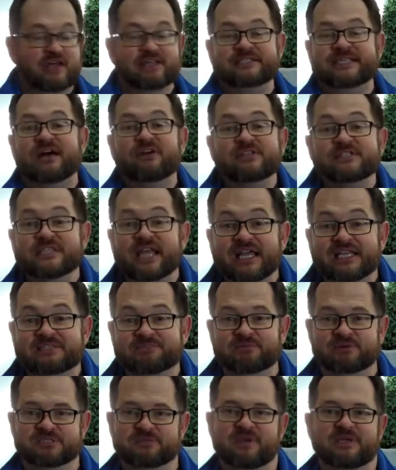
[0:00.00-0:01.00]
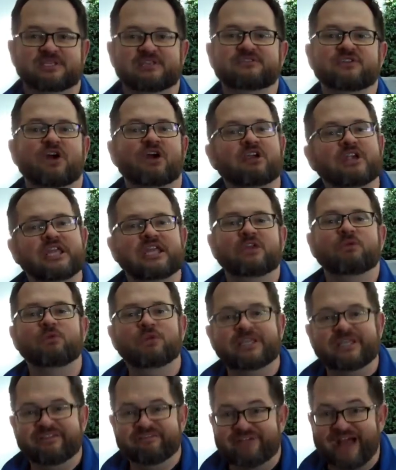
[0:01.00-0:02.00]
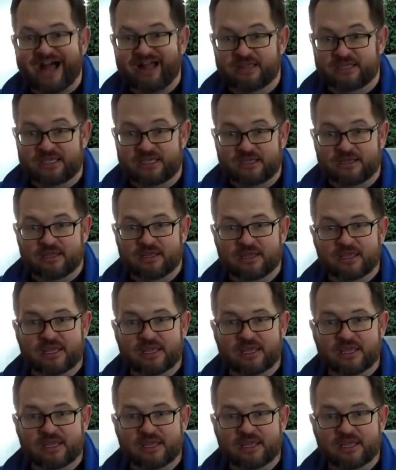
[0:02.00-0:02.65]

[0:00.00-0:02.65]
outside's perspectives are equally valid.